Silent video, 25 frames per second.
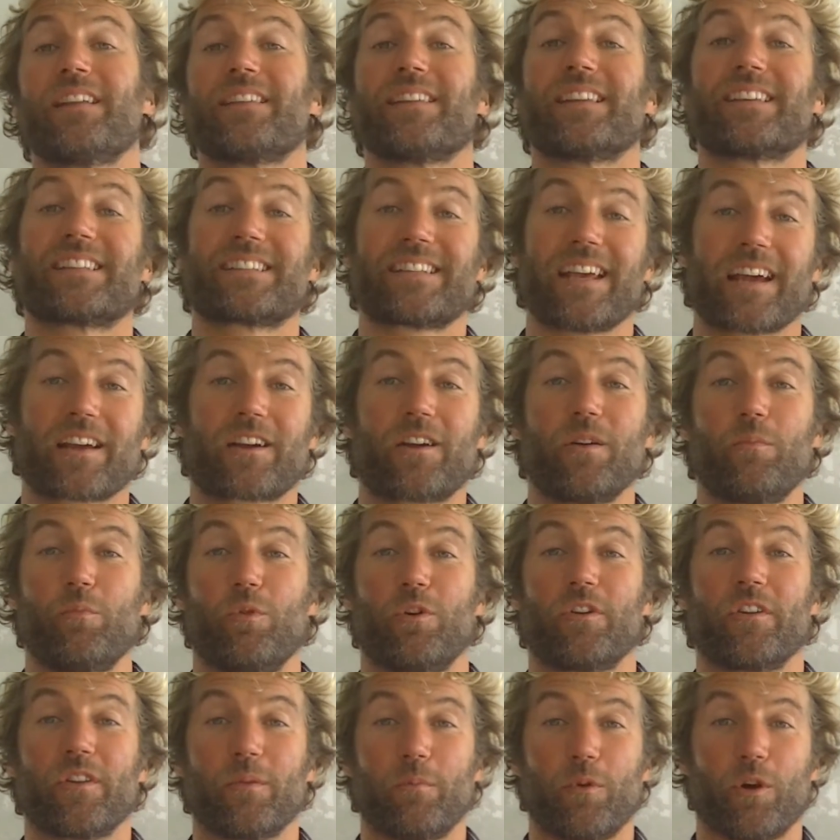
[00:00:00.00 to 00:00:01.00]
The second
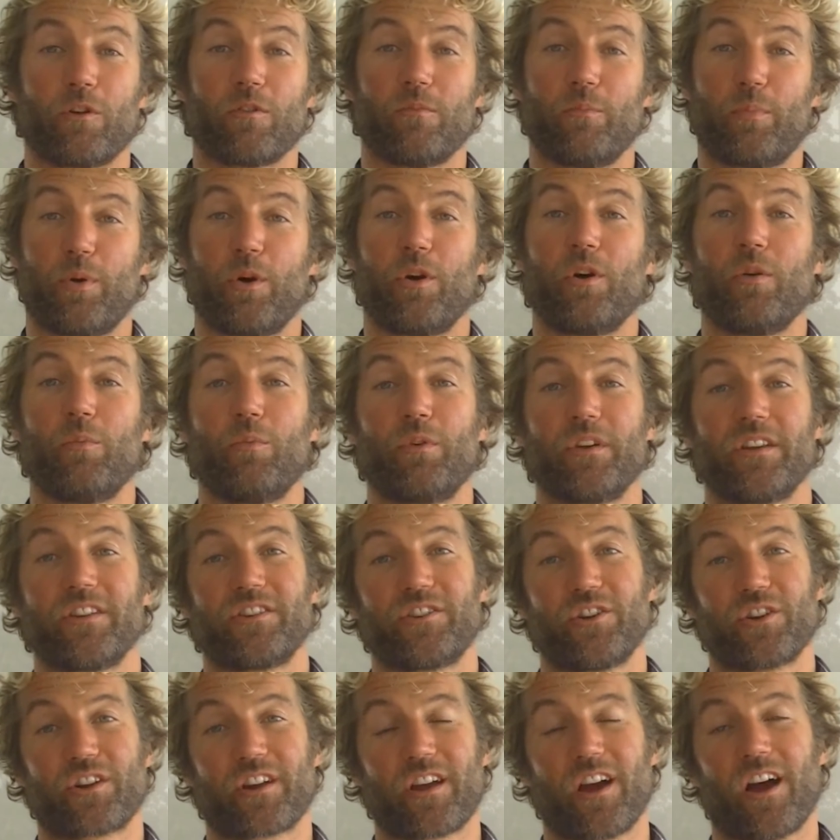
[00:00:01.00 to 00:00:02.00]
one, the more important one,
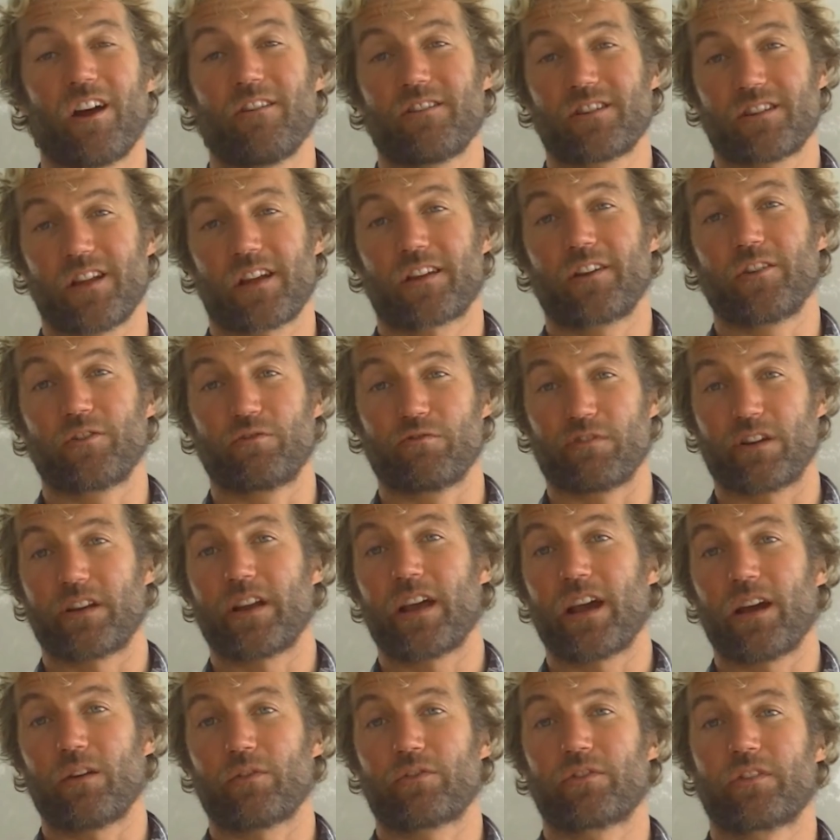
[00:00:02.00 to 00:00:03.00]
is your car is like a
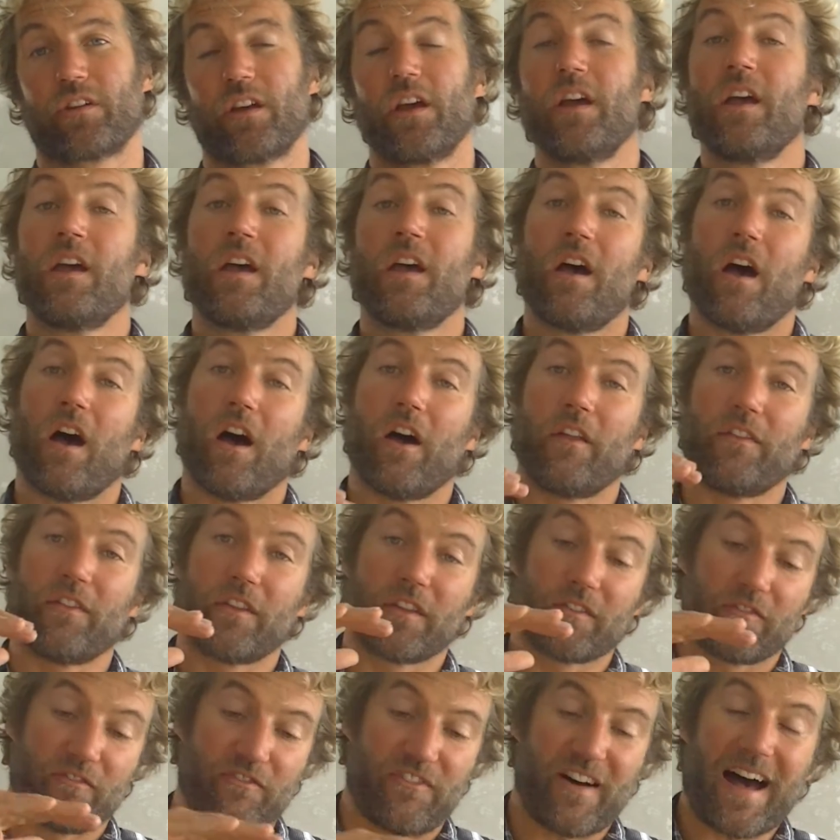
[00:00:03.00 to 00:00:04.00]
greenhouse and
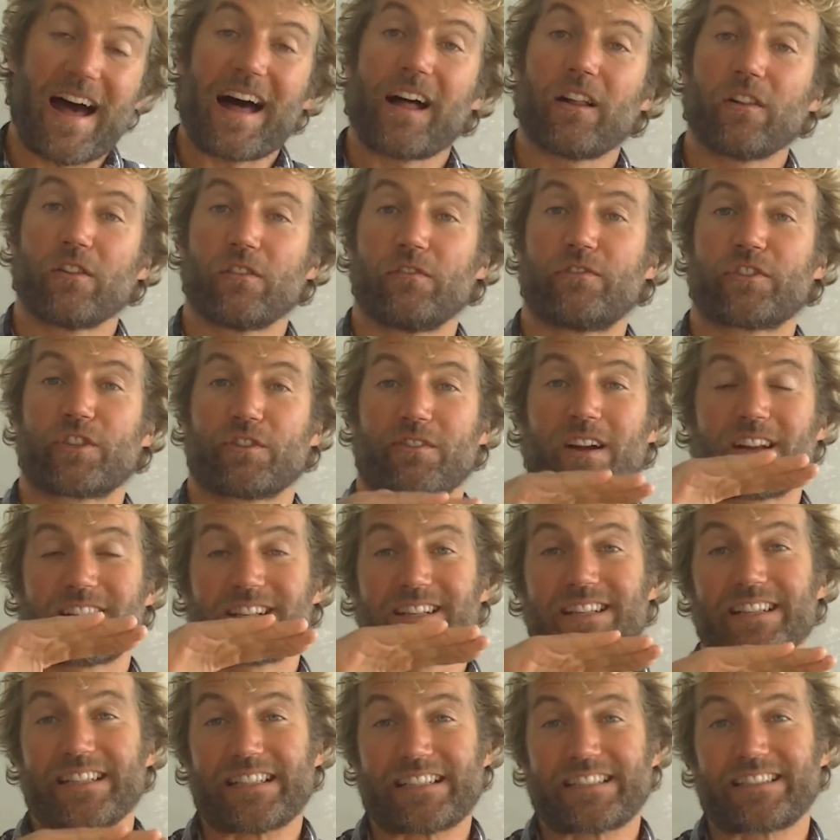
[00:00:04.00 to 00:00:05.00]
the valves are
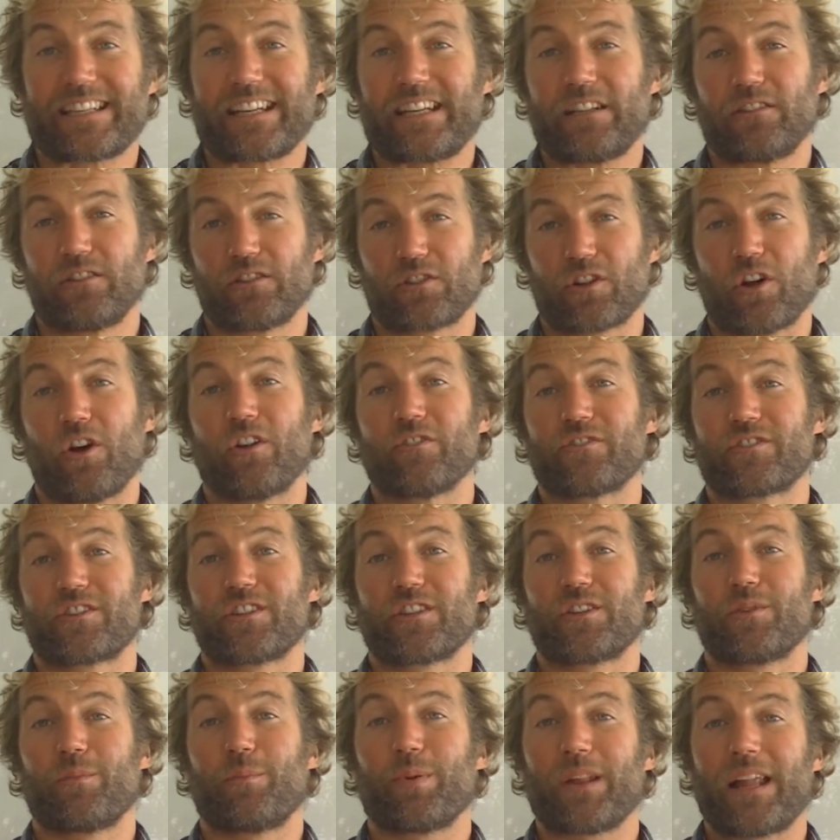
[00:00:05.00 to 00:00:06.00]
actually sealed
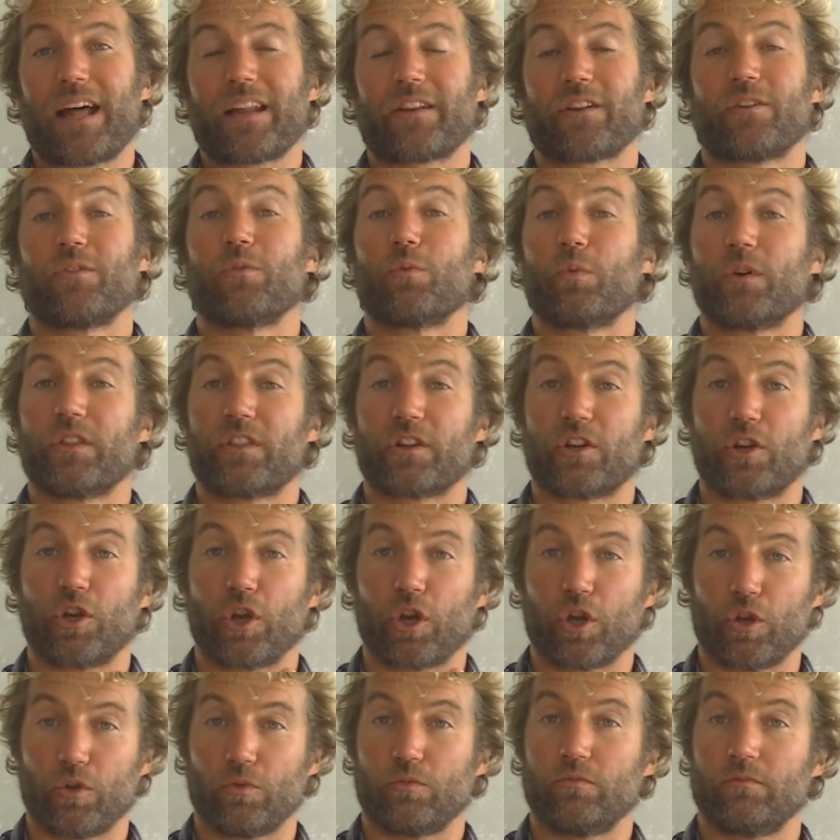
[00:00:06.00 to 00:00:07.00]
onto the bladder with
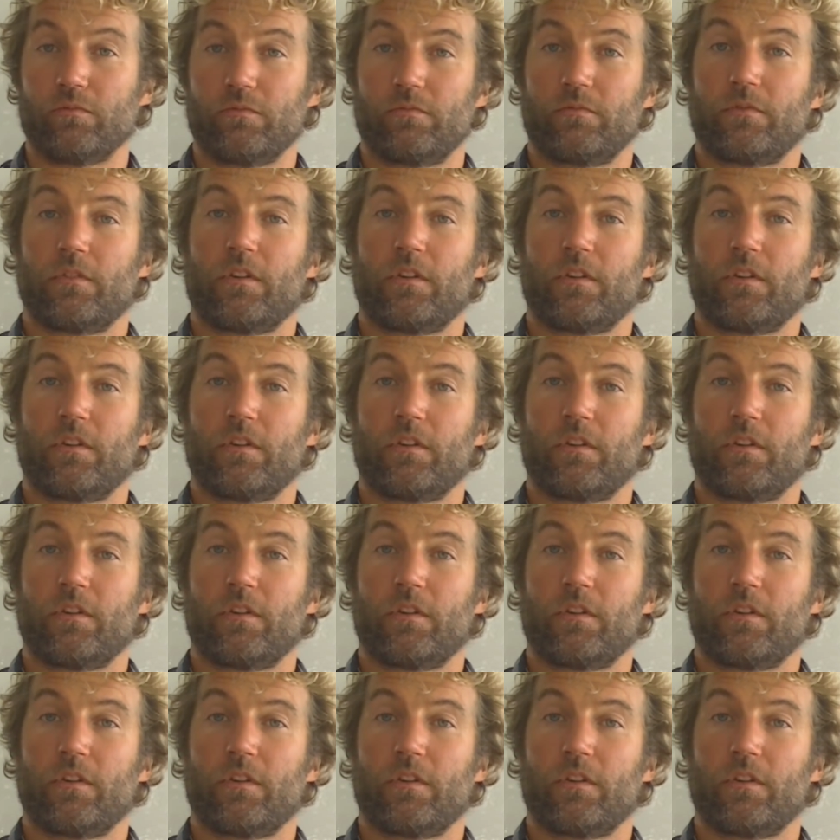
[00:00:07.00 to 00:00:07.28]
glue.